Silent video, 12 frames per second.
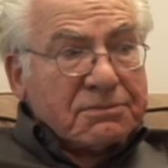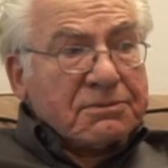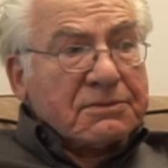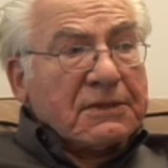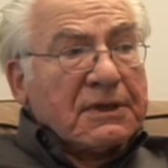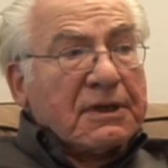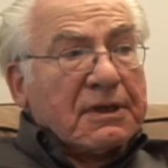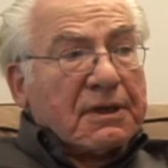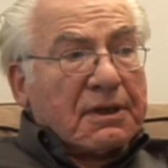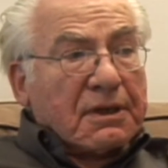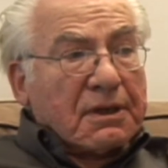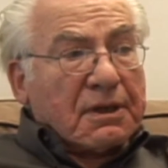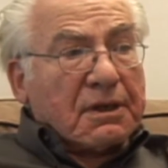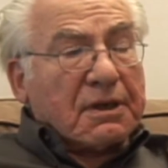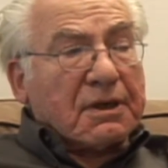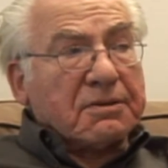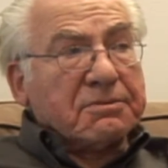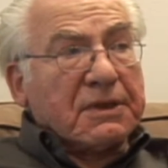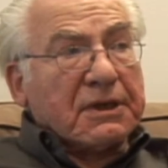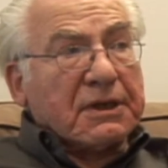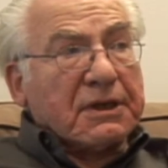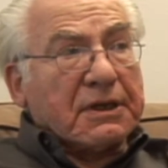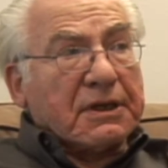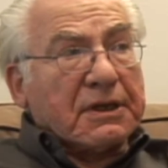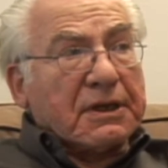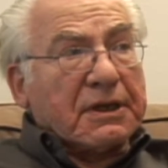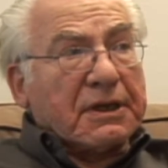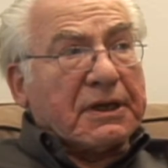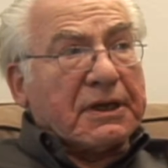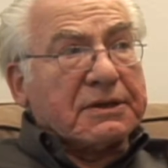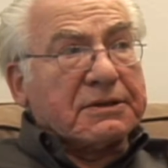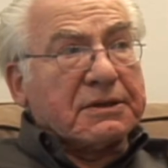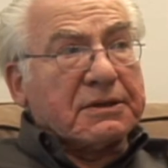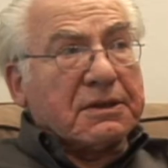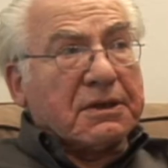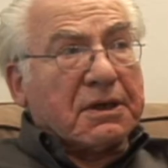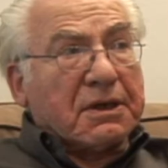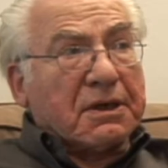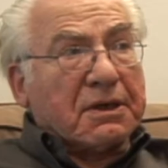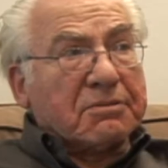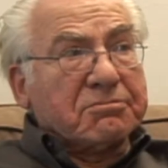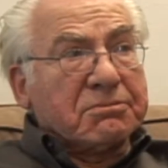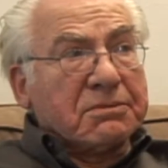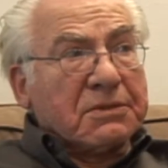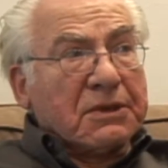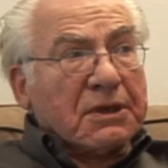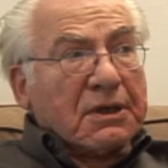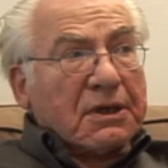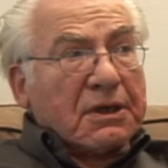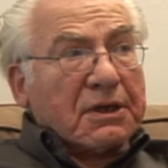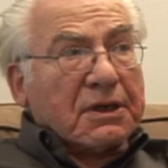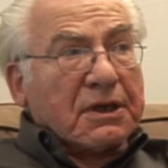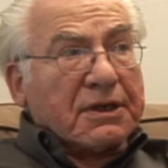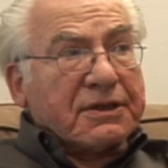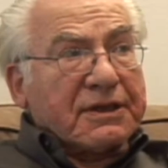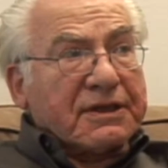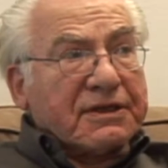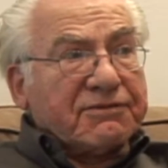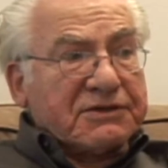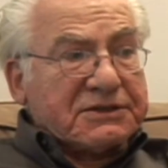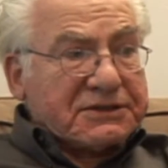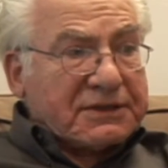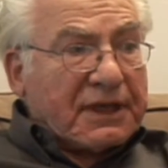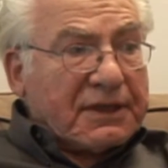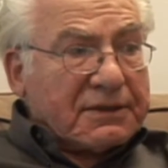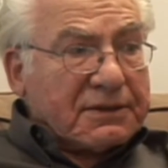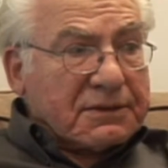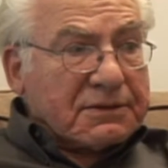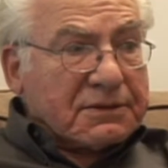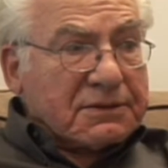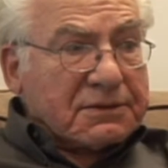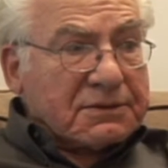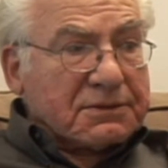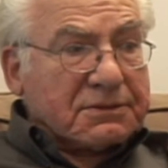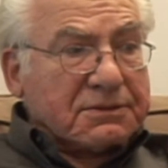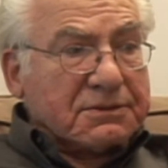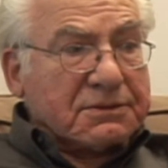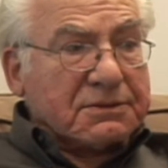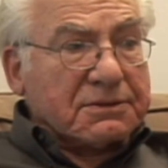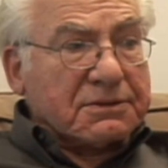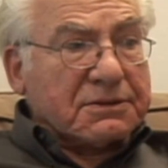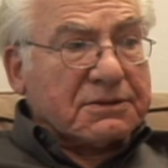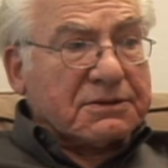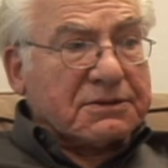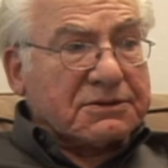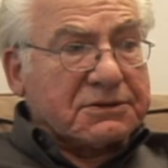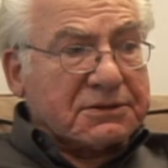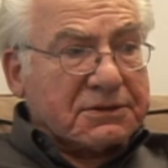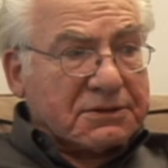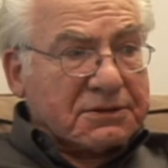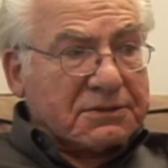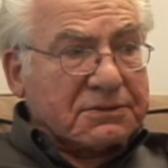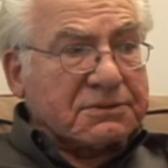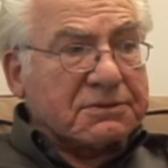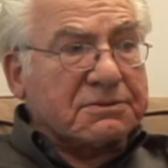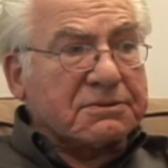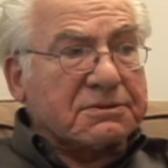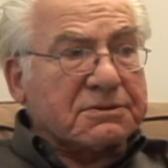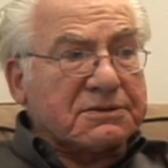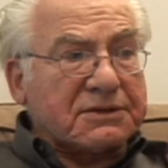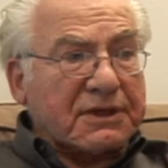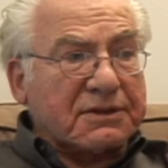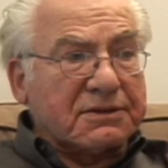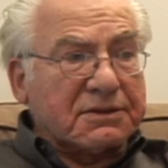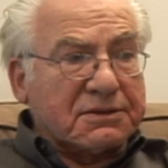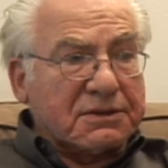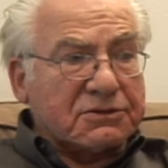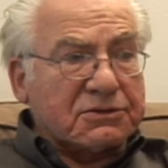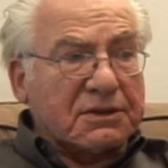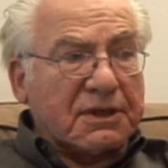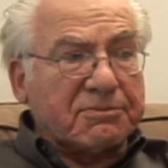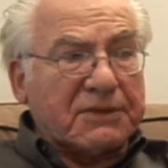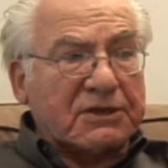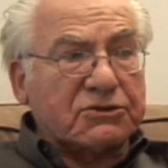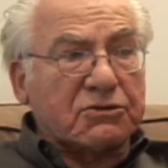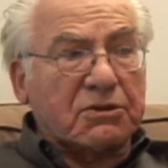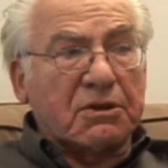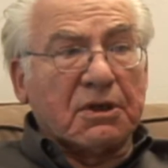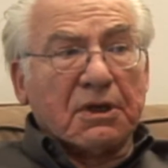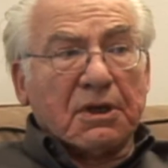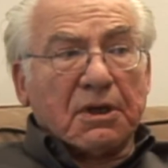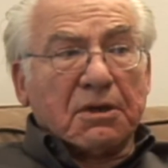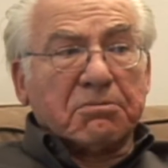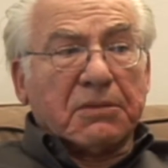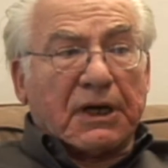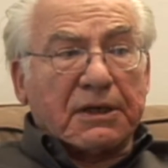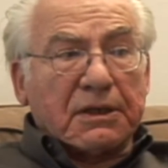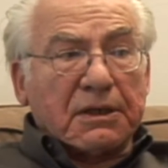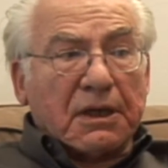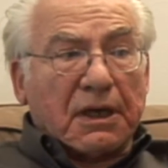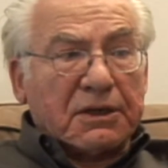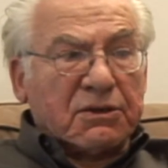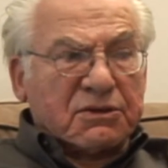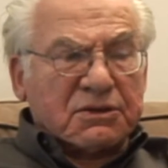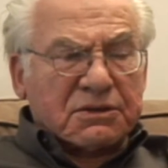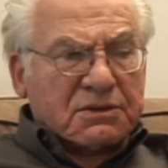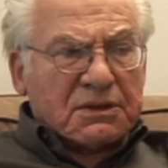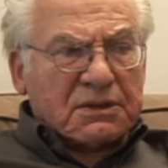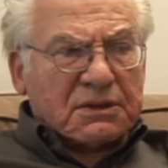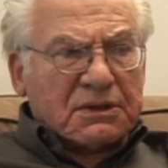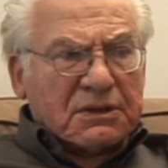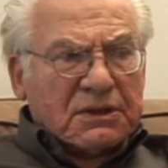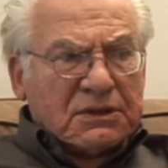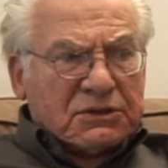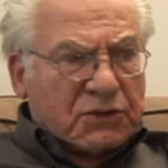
Ah. Yeah. Um, and um, I think it even stayed in the in this in the, in the second, second, edition. One. I'm not sure, but I know that.